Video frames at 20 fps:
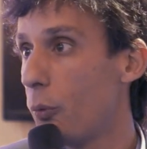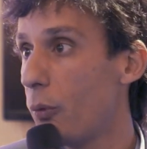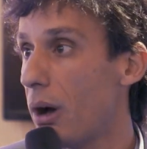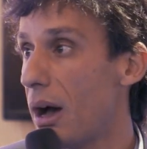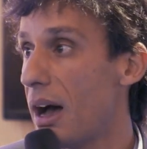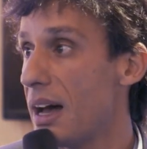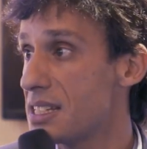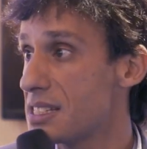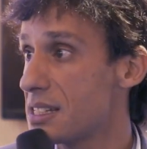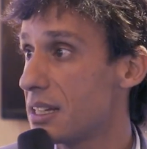
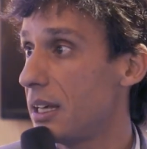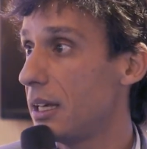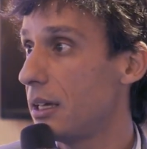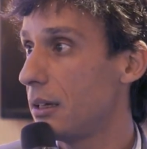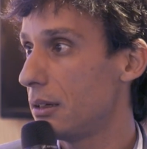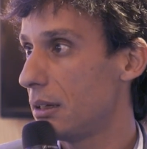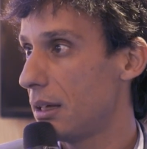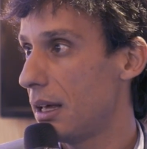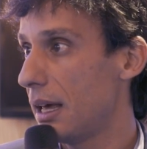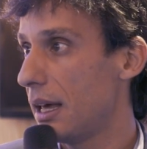
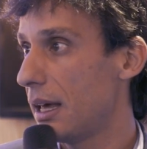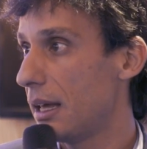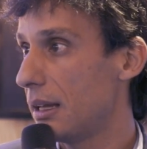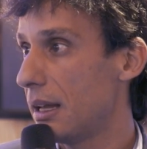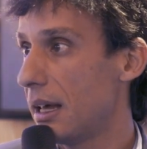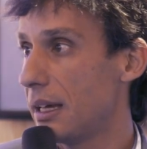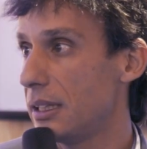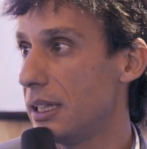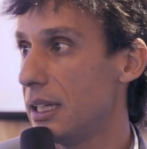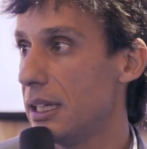asking
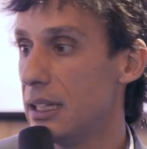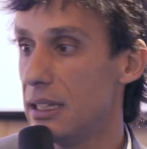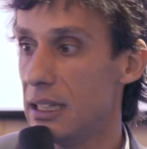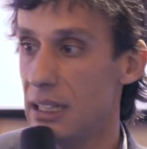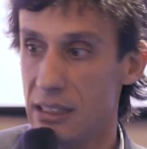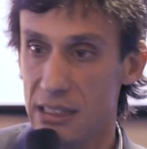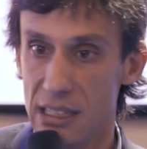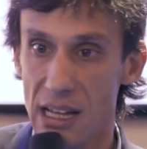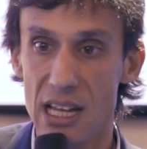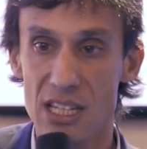like the
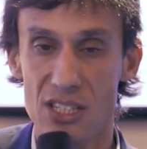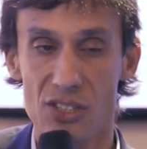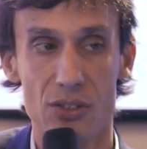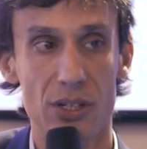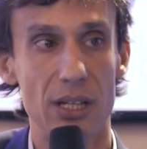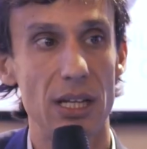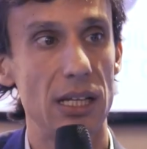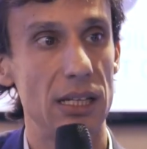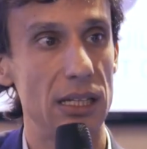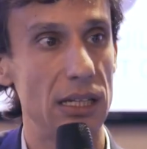
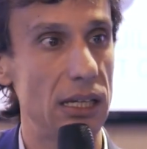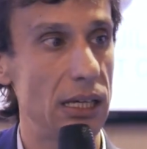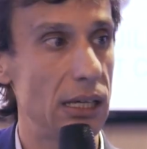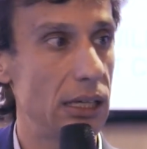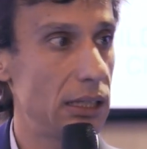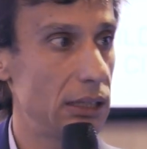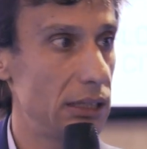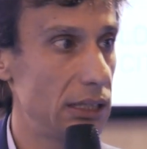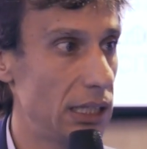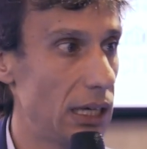industry,
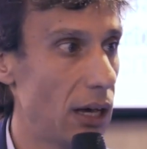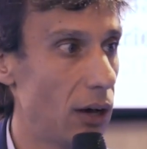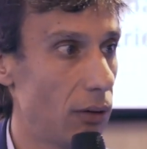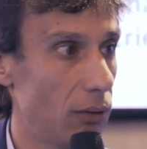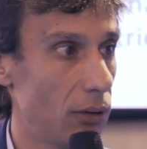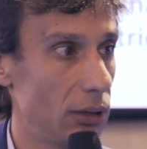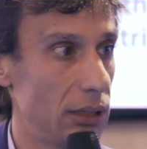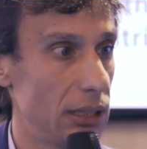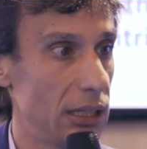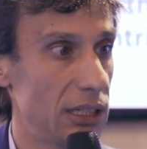the
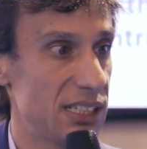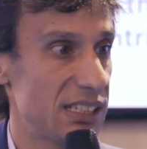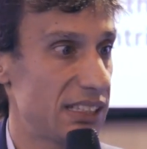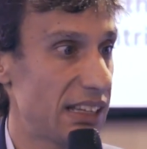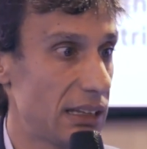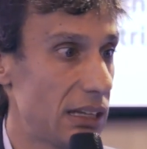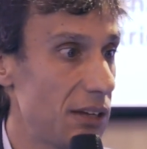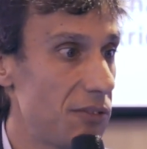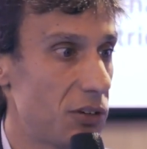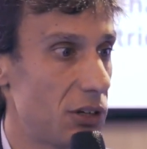
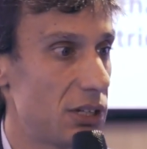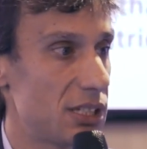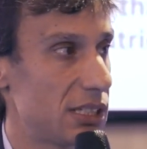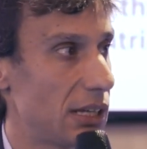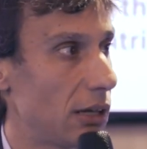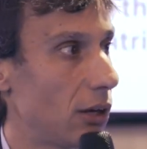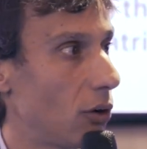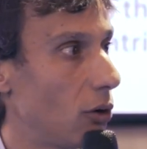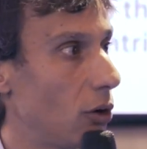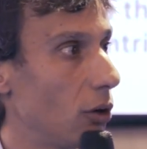different
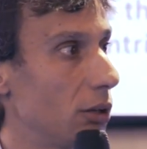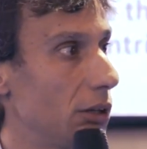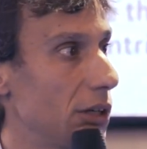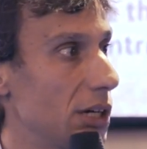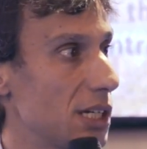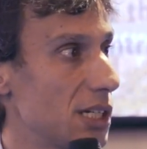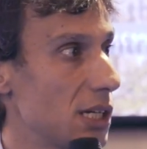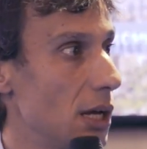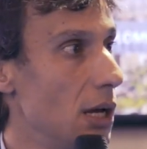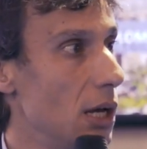
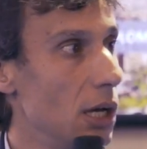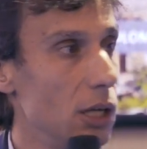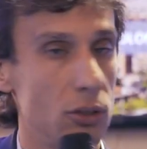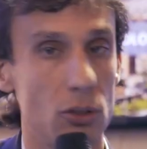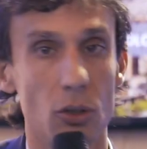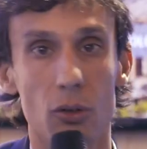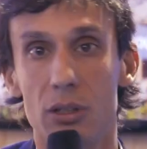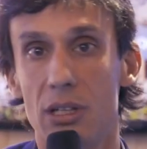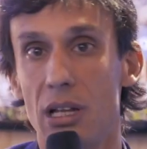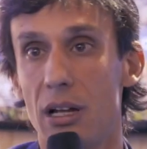stakeholders
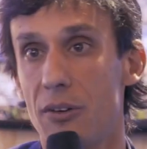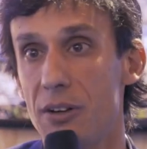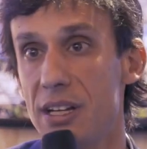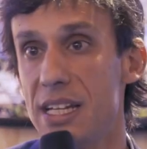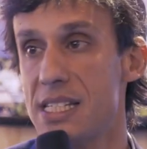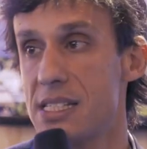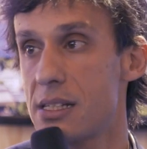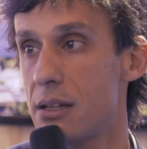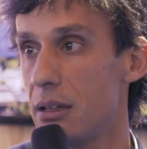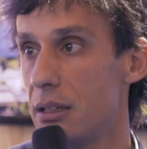to
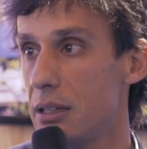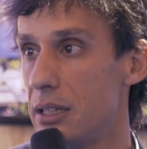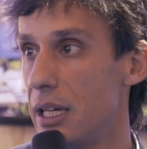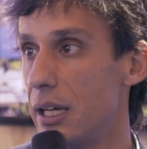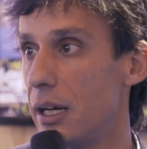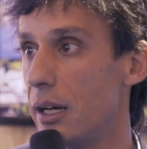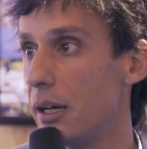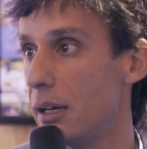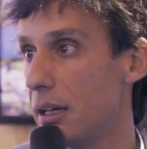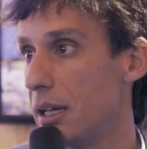de-risk
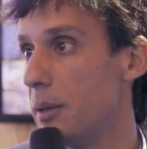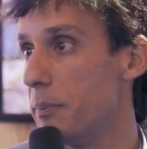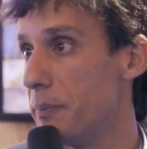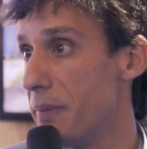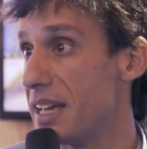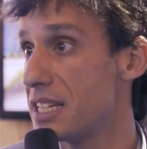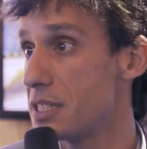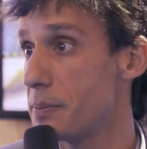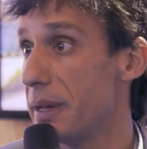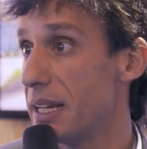their
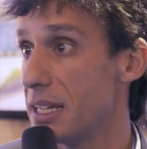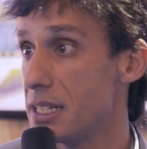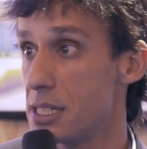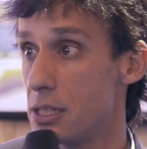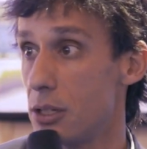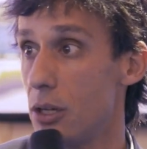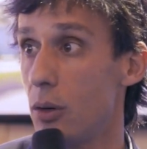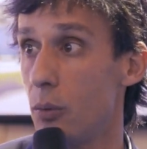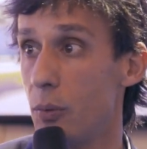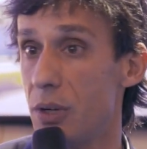
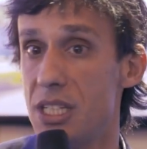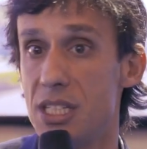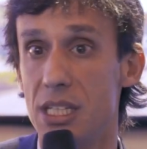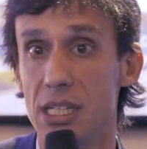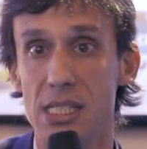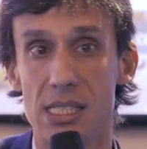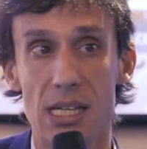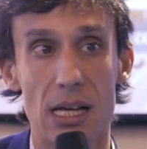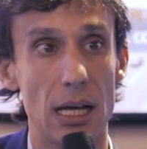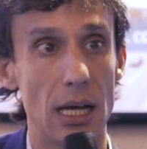investments, which
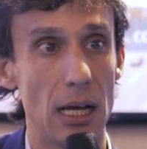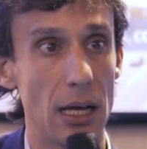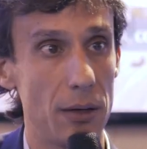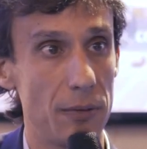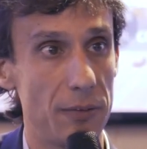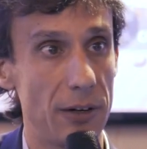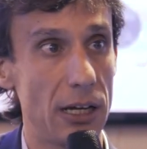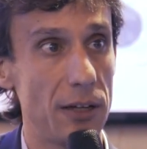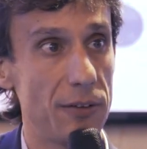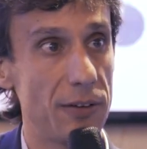is
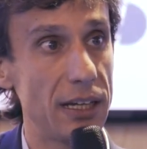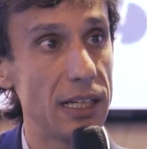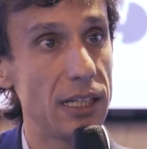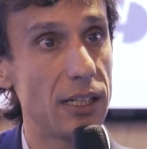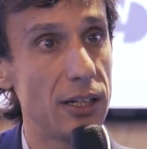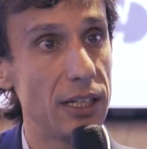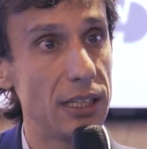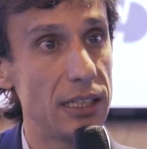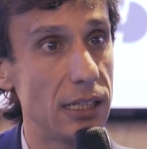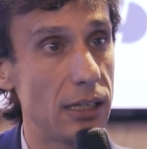very
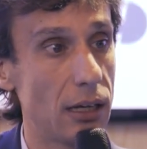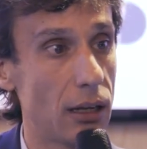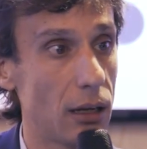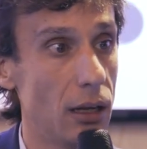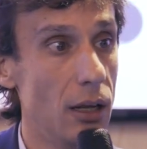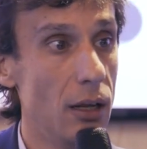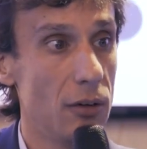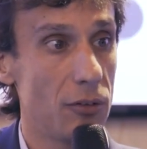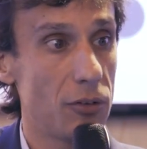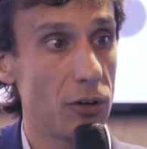critical
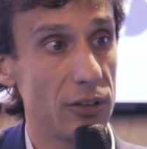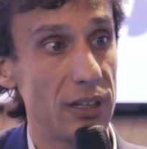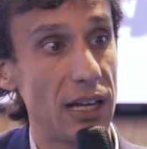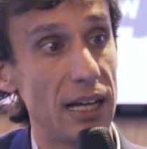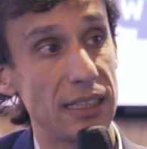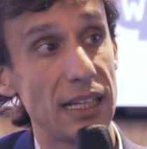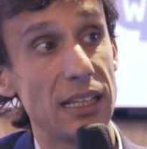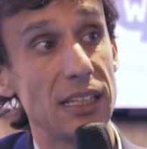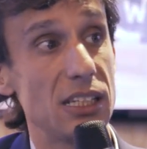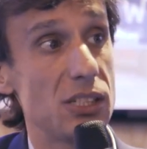for
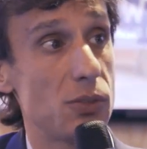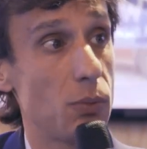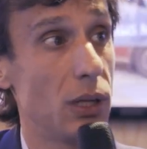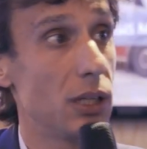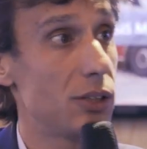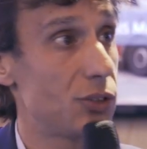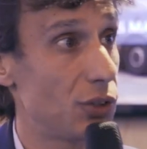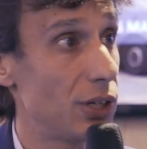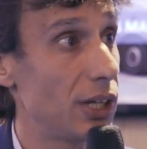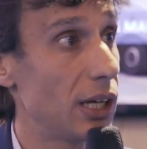that, and this
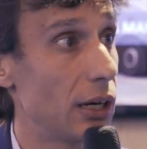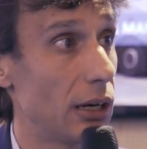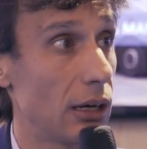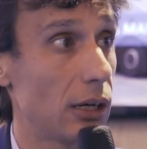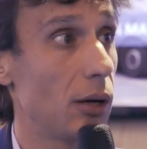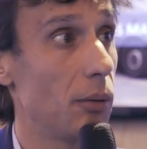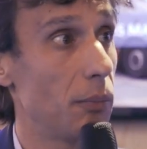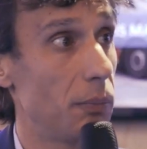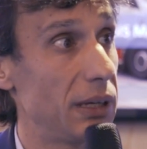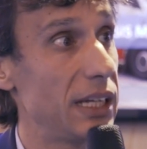will trigger a
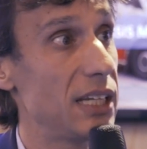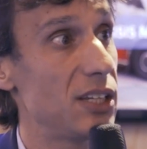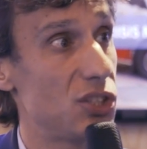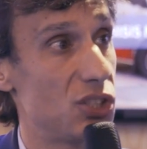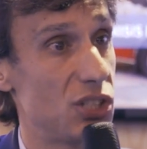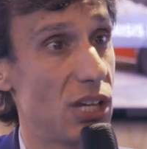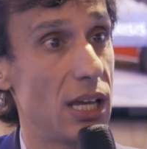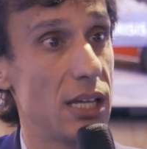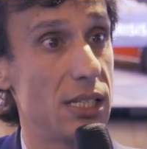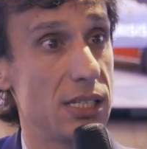complete
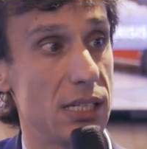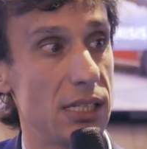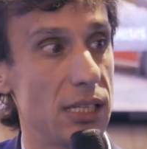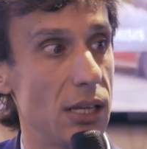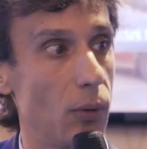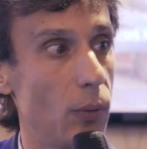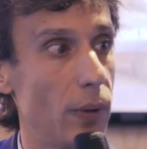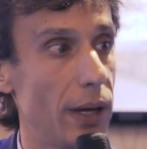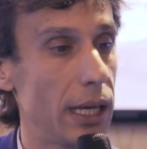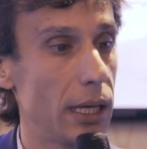change in
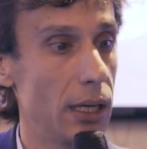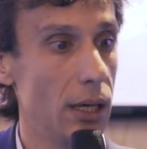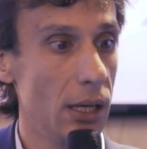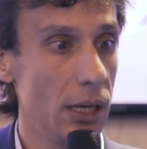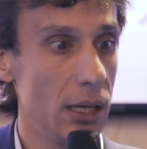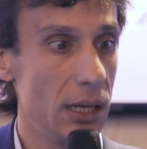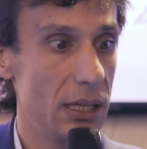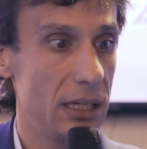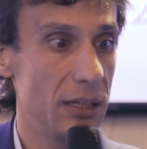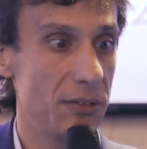the way
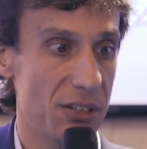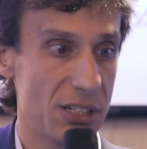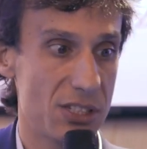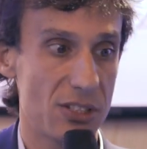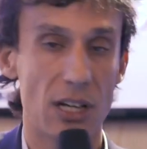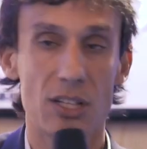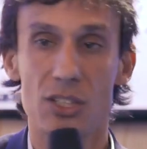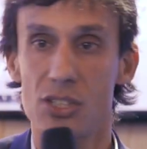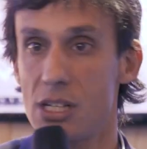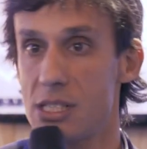
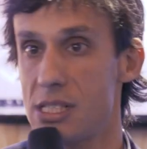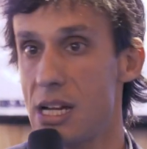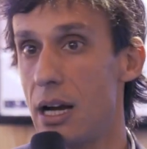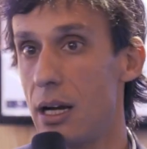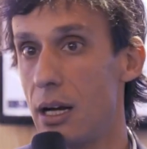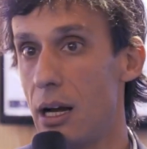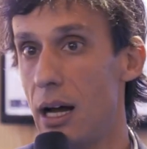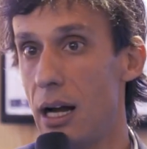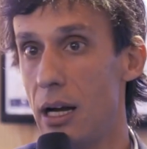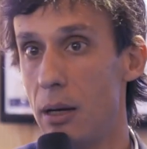infrastructures
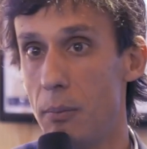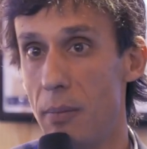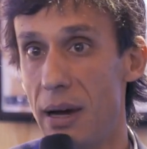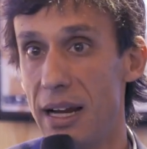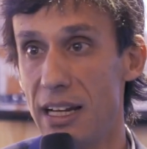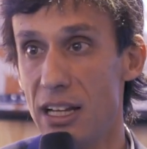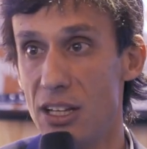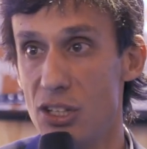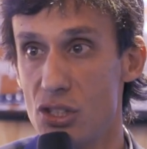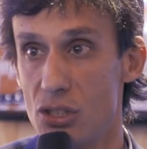are
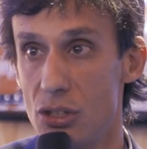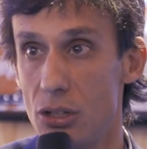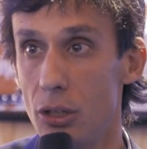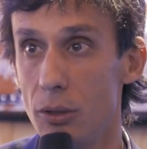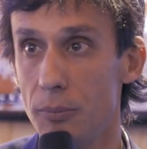managed.